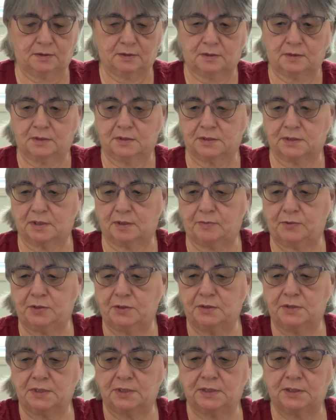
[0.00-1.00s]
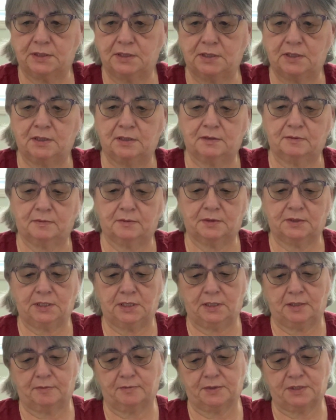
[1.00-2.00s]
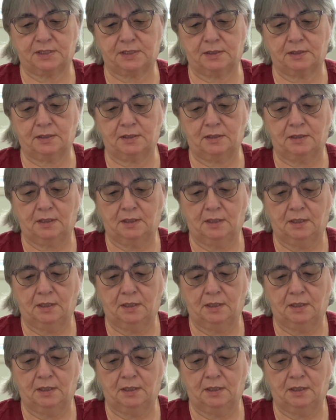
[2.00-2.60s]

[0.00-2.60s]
because I'm using DMC.